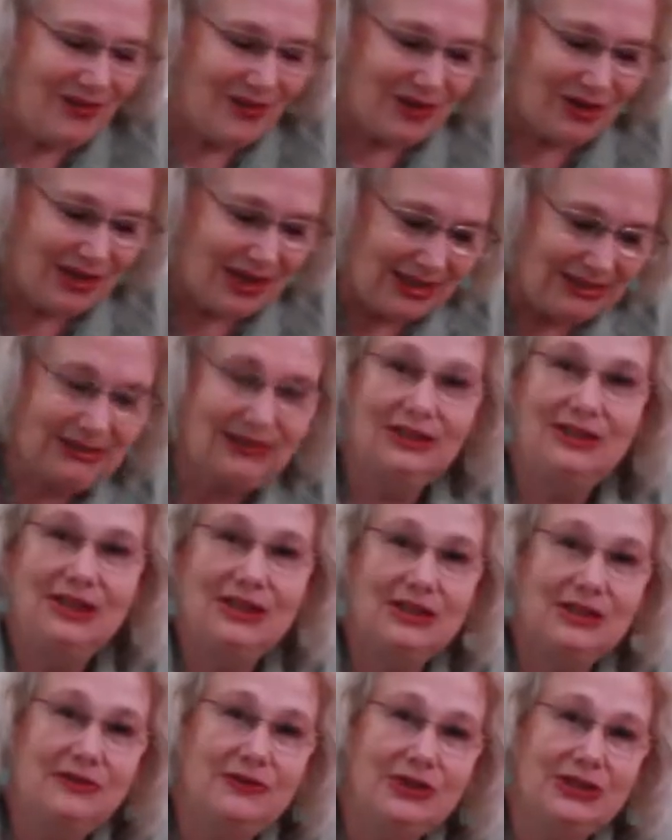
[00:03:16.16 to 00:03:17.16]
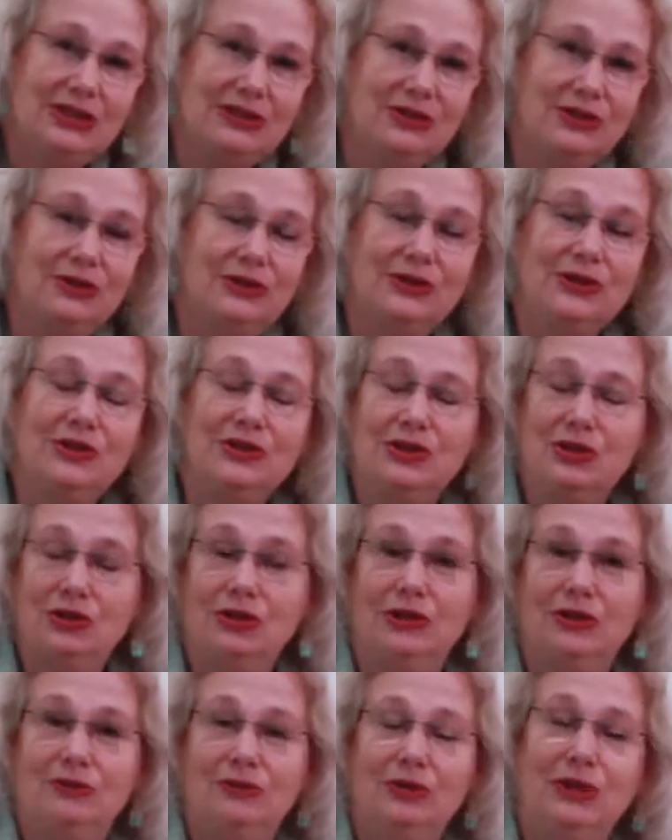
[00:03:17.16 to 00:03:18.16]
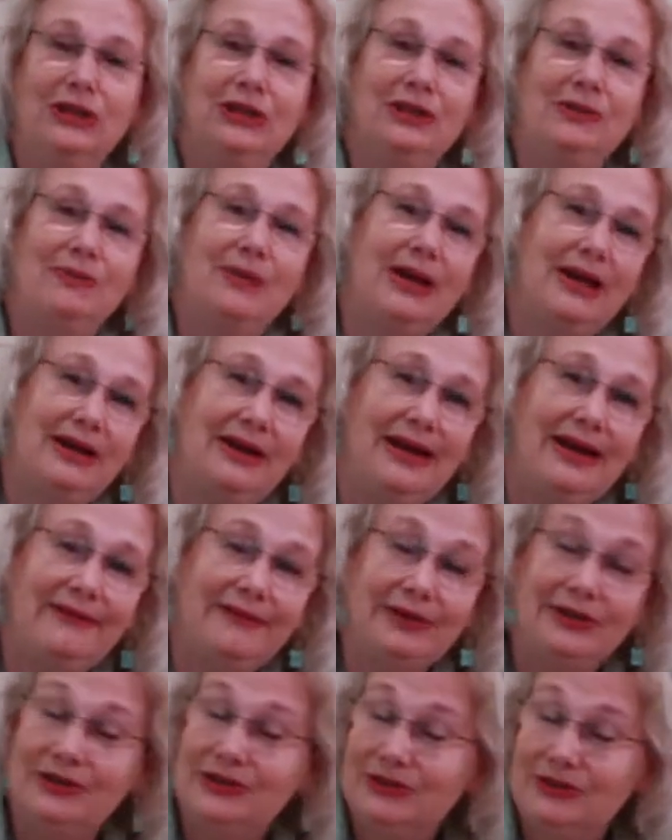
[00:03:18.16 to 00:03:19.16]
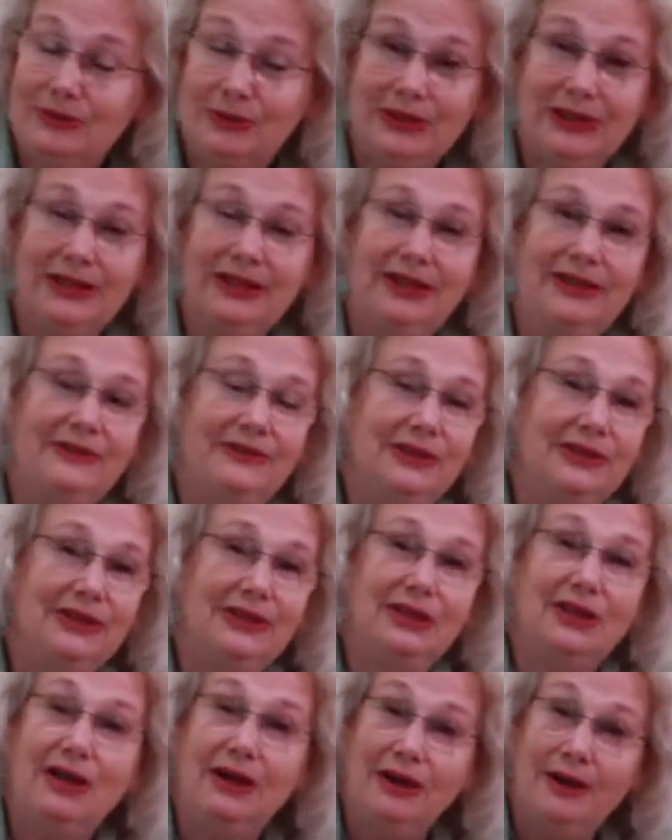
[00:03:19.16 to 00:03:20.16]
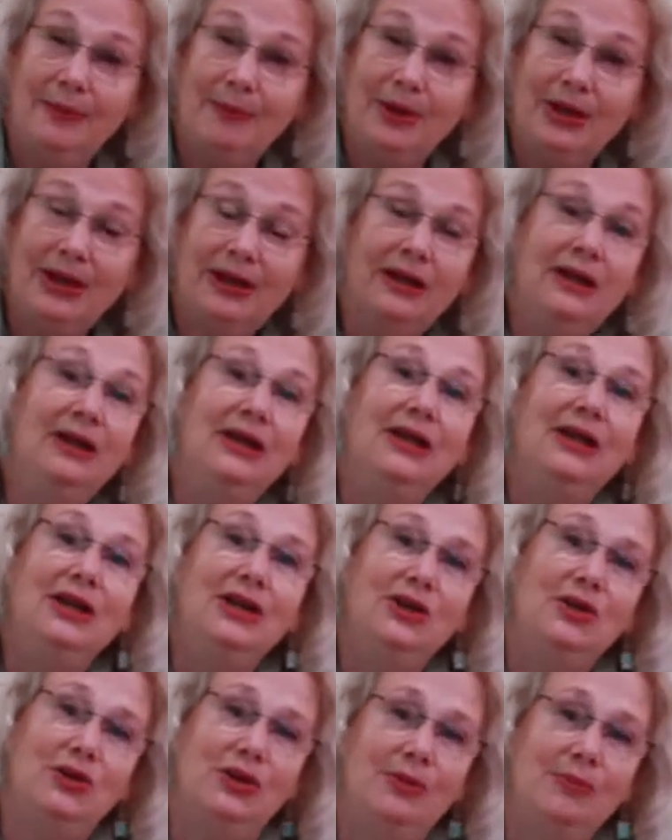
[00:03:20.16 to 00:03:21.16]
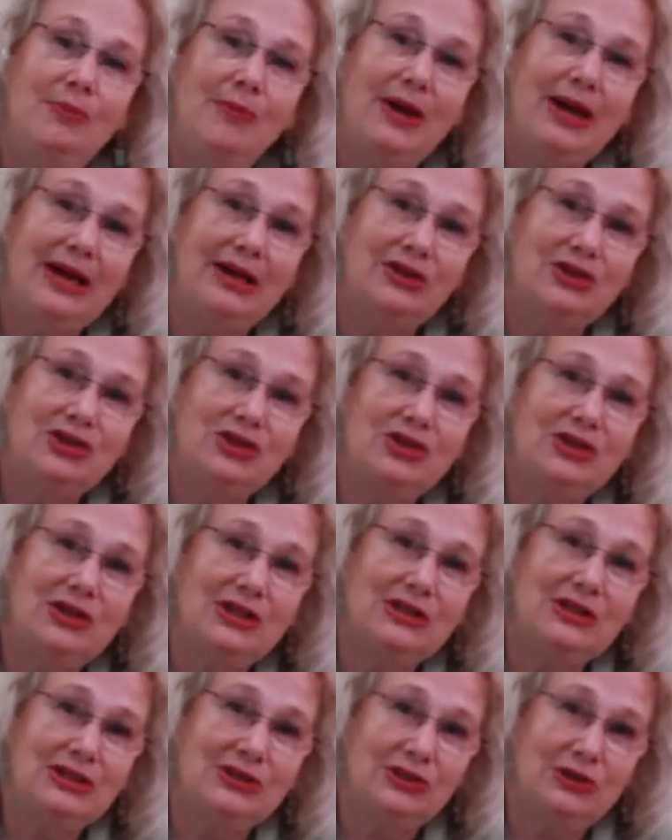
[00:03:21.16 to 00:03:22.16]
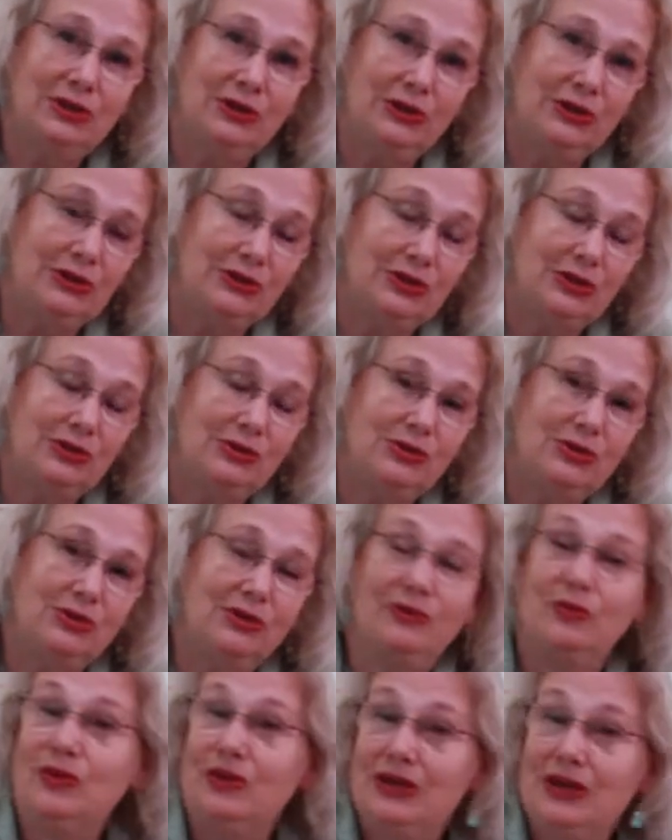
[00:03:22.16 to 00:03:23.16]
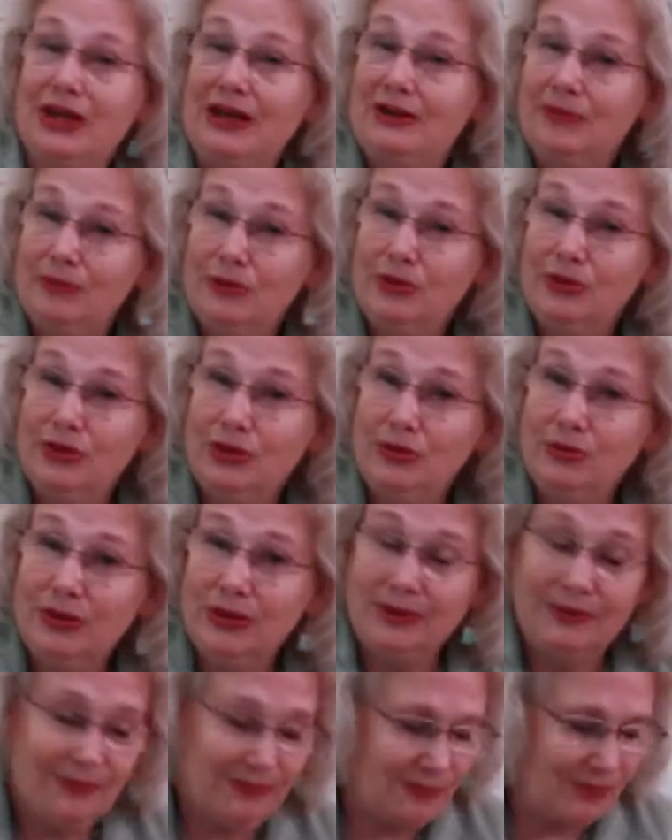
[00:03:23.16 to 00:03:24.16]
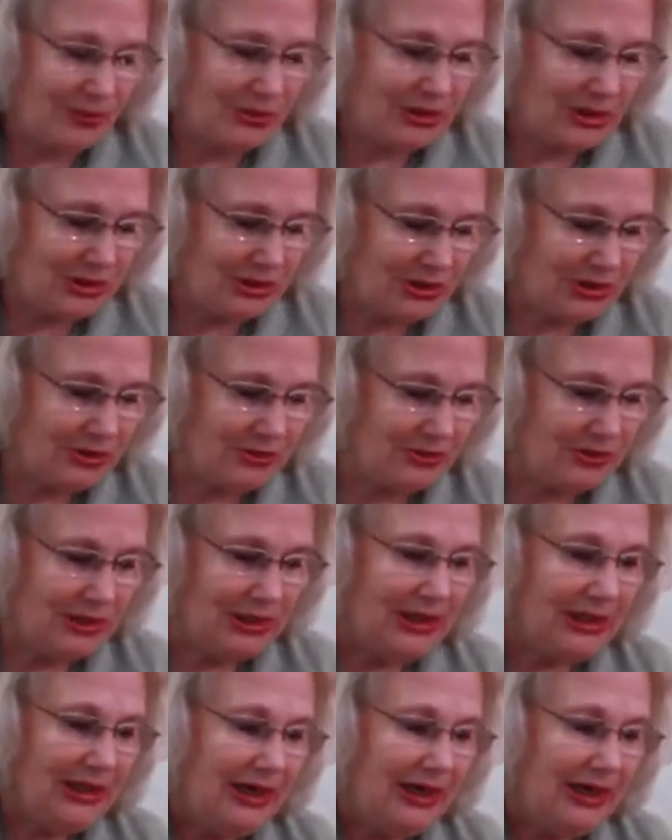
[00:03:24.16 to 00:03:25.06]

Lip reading: There are lots and lots of essential oils. You can really lavender is really lovely and calming. You can match the essential oil to sort of what kind of mood you want to present to.